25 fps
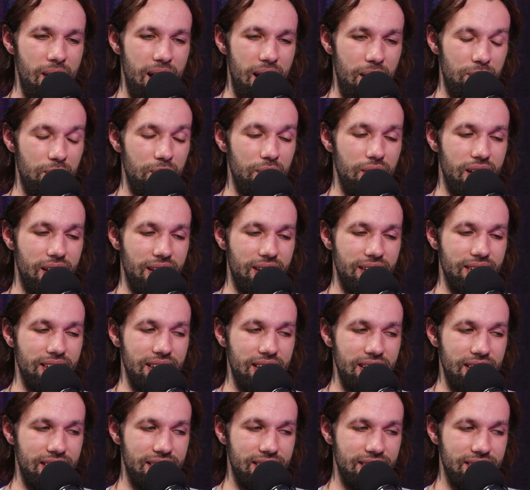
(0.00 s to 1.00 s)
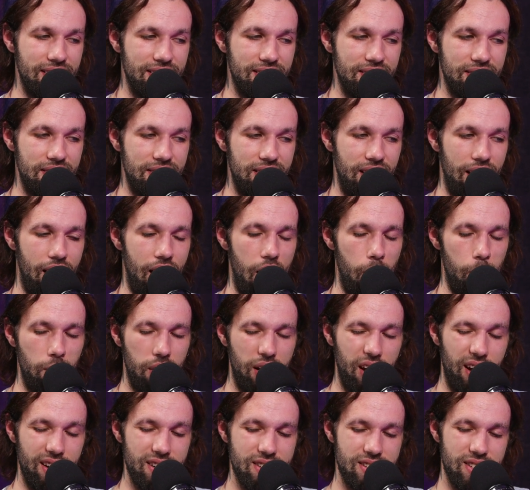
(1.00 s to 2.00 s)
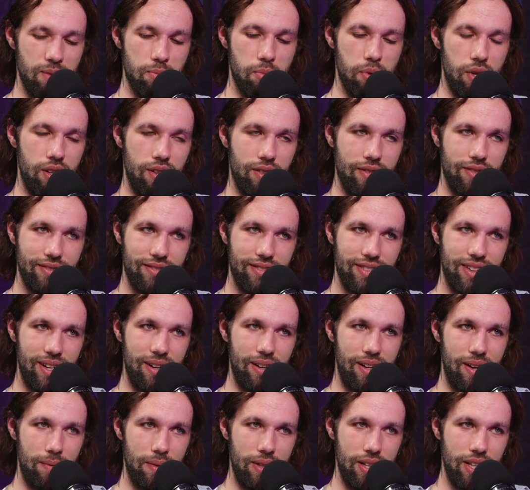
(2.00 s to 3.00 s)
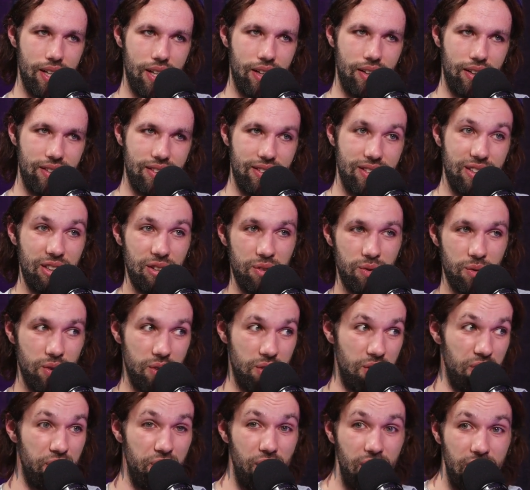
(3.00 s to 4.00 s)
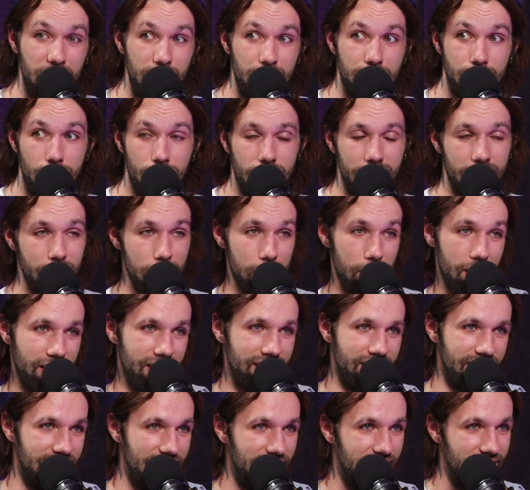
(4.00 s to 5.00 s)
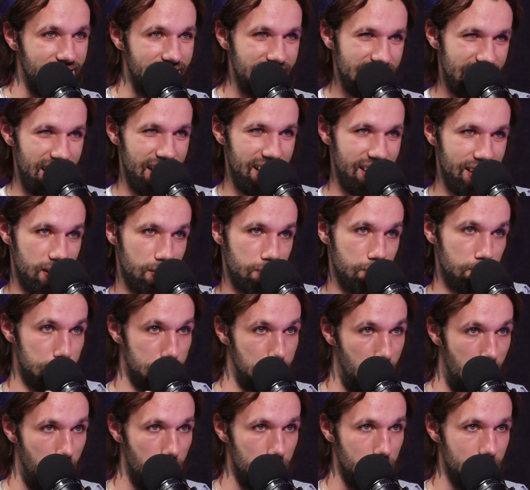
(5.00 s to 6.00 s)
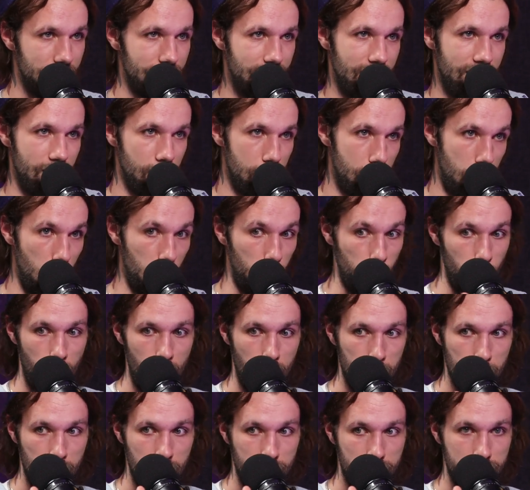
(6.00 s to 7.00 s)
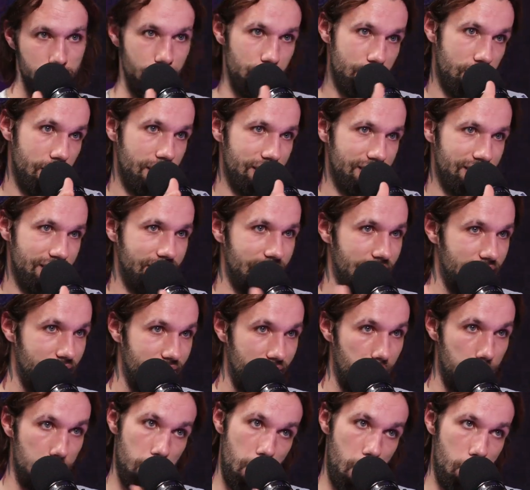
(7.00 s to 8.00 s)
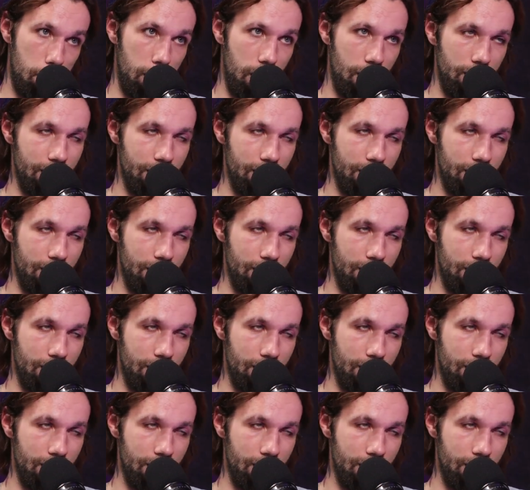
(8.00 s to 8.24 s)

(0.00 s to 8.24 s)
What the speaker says: after that, like I would kind of slip it in. I'd be like, "What the fuck are you talking about?" And like I kind of like bop into Mark Wahlberg for a second, and then like bop